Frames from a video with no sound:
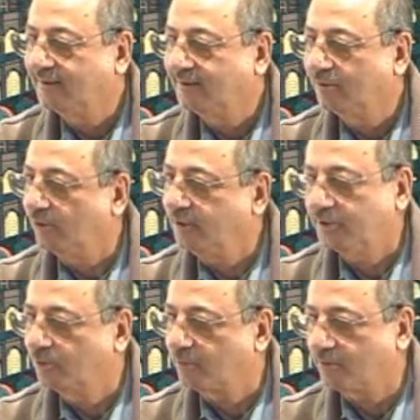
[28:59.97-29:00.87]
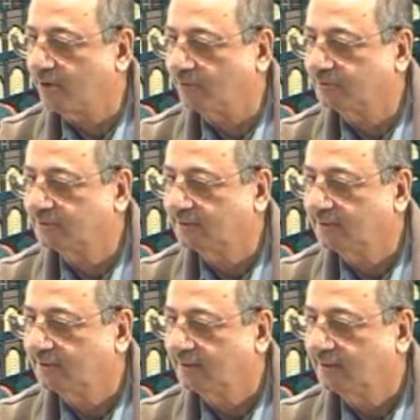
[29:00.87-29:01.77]
Only 2 pronouns.
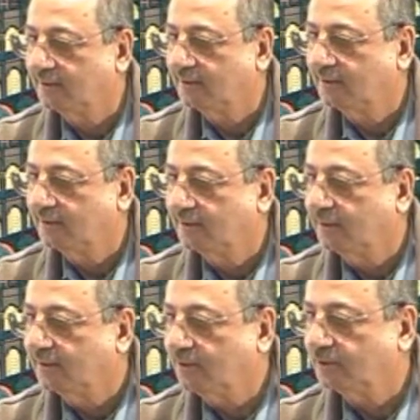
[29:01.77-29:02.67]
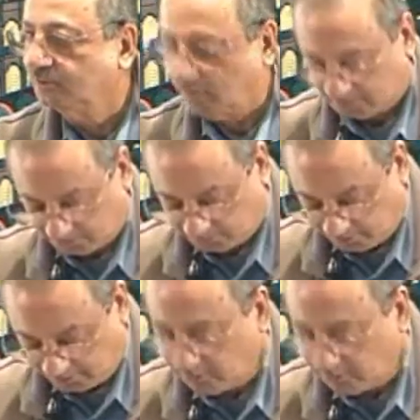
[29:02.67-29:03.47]
No, you are only